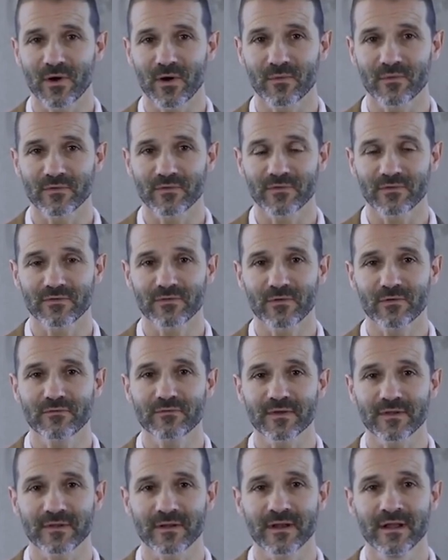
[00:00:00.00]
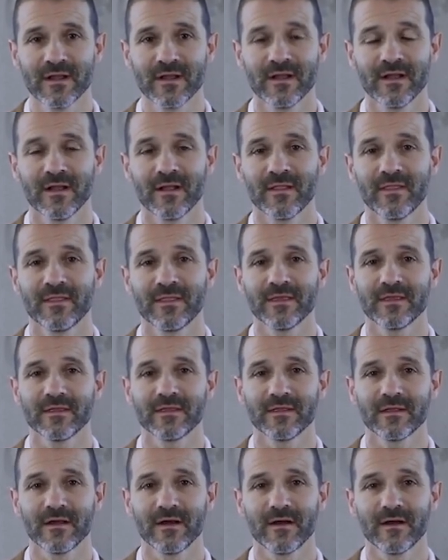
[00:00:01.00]
where I was serving
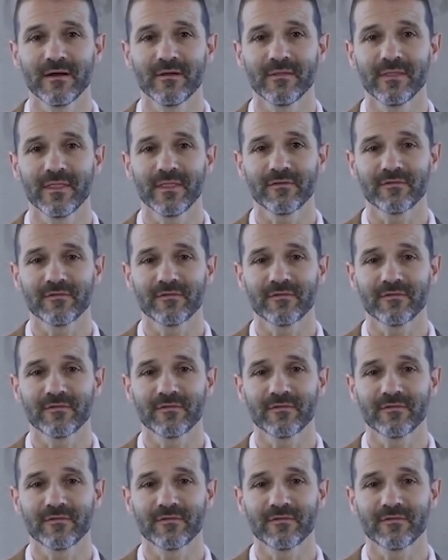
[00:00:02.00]
the uh,